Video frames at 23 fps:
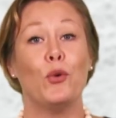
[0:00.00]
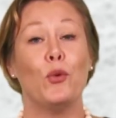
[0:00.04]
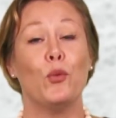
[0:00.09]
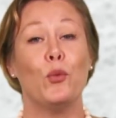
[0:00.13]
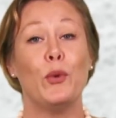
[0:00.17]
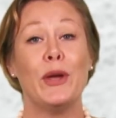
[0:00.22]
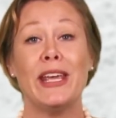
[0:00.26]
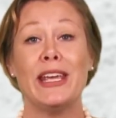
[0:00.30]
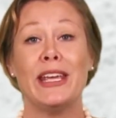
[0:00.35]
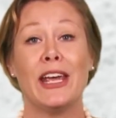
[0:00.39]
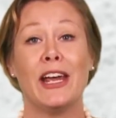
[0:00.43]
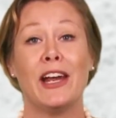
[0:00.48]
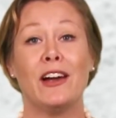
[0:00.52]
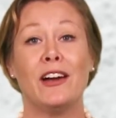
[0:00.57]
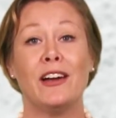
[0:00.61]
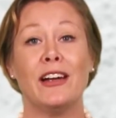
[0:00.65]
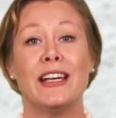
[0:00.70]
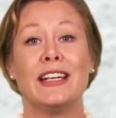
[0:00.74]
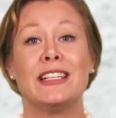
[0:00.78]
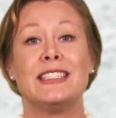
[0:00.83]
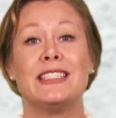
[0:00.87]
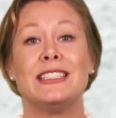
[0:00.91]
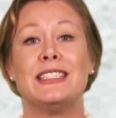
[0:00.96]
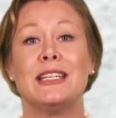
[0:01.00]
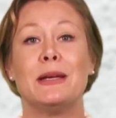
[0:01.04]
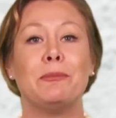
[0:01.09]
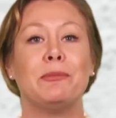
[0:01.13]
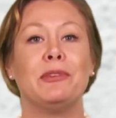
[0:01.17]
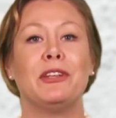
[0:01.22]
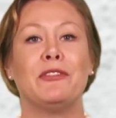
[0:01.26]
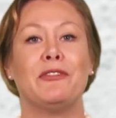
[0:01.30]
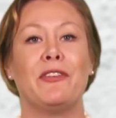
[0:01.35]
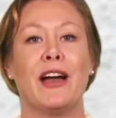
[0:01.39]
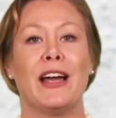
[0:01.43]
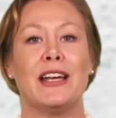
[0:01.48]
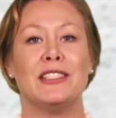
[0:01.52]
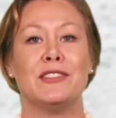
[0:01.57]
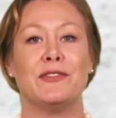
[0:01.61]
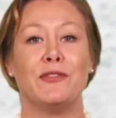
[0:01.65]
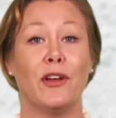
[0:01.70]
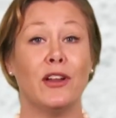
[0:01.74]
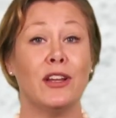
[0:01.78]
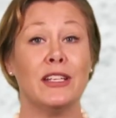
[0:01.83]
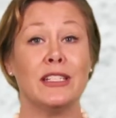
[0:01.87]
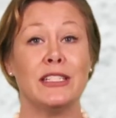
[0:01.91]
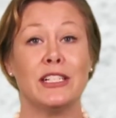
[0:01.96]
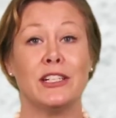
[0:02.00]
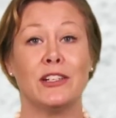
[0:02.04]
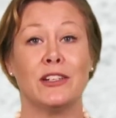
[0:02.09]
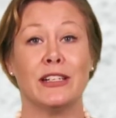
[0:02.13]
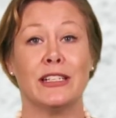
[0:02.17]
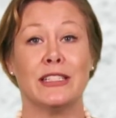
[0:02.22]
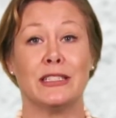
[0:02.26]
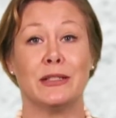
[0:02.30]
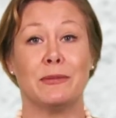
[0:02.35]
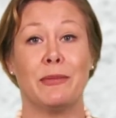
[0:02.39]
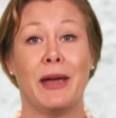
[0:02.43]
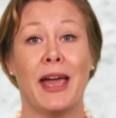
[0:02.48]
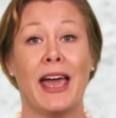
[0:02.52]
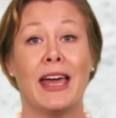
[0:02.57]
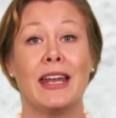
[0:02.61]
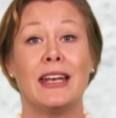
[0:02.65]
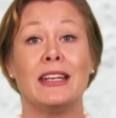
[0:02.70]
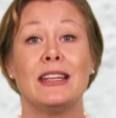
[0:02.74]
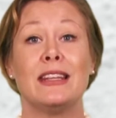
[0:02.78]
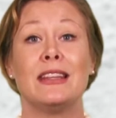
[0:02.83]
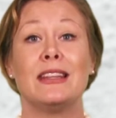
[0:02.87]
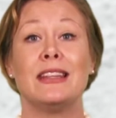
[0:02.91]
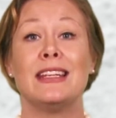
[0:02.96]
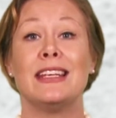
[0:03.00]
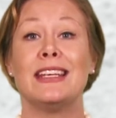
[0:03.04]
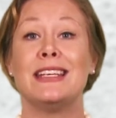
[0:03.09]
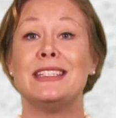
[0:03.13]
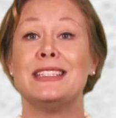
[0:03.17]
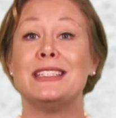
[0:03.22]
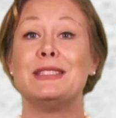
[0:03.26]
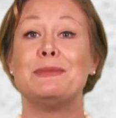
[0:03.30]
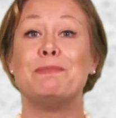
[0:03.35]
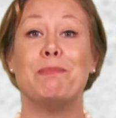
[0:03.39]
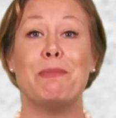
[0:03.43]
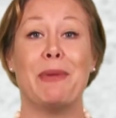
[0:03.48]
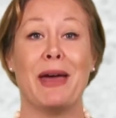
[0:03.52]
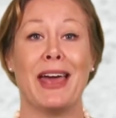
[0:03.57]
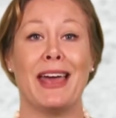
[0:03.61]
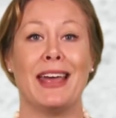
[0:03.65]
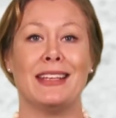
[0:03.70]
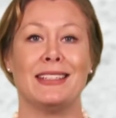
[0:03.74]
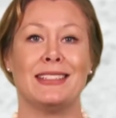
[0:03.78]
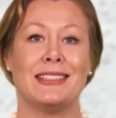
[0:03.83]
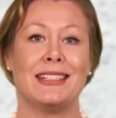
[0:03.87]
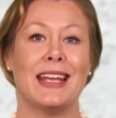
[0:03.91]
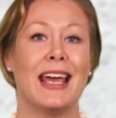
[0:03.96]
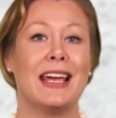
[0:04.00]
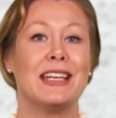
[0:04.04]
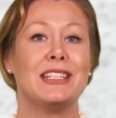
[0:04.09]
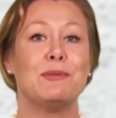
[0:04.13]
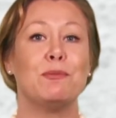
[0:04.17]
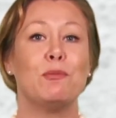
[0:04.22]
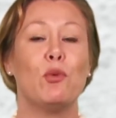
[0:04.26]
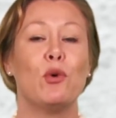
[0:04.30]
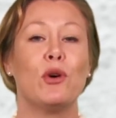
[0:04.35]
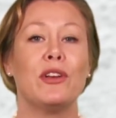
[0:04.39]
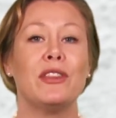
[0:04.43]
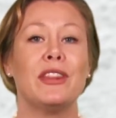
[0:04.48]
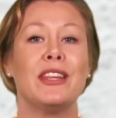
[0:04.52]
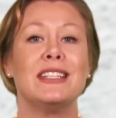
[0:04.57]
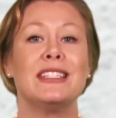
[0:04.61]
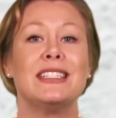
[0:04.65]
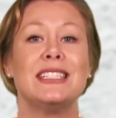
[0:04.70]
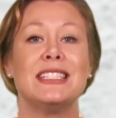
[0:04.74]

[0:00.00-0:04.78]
We Care exemplifies volunteerism at its best as more than